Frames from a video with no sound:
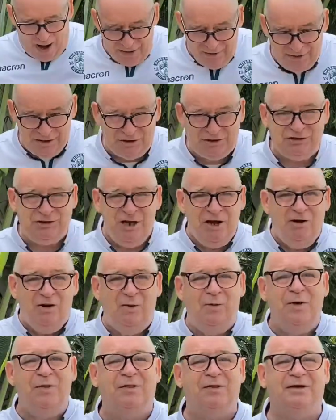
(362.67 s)
don't you share it
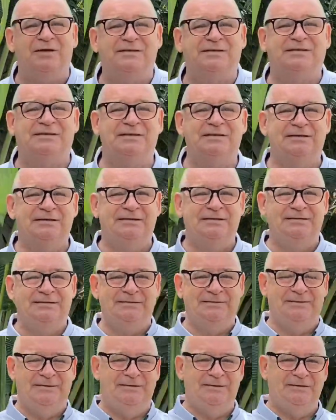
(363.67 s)
with us?
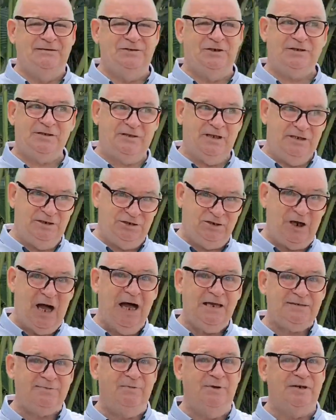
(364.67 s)
Just like
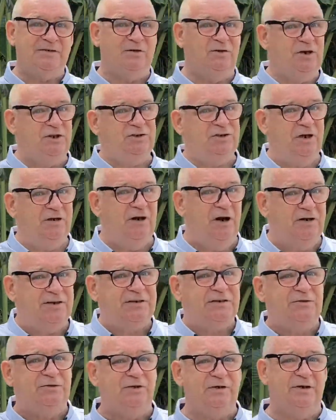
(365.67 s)
Jasmine is going to share her
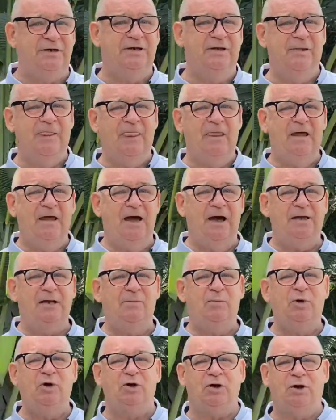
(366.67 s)
story in a
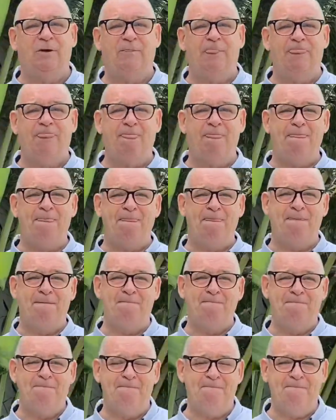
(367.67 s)
book.
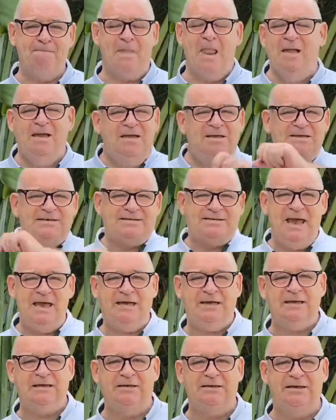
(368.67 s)

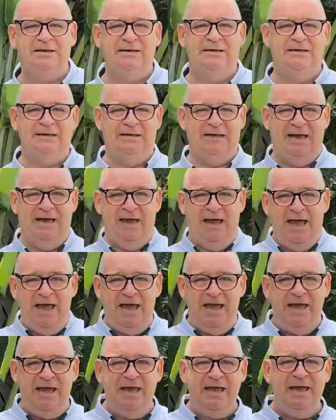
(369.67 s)
Secondly,
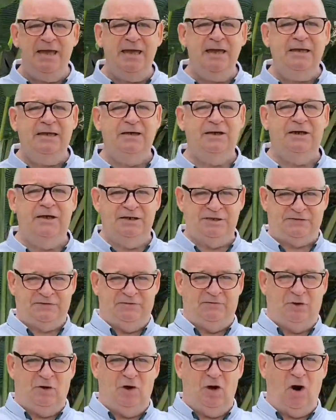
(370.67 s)
A is
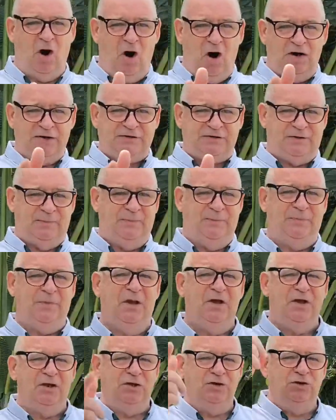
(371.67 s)
for awesome.
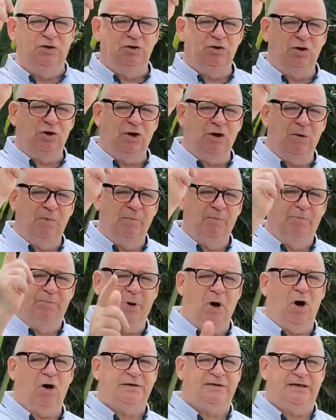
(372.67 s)
Your
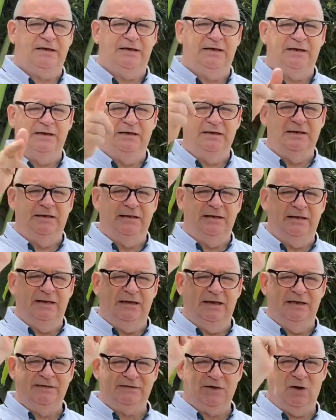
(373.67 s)
body
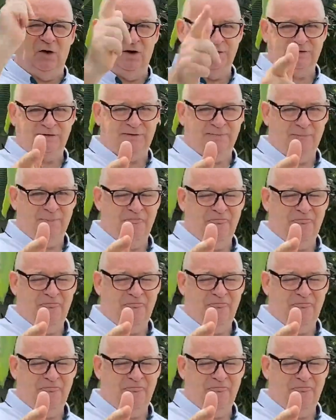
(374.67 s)
is awesome.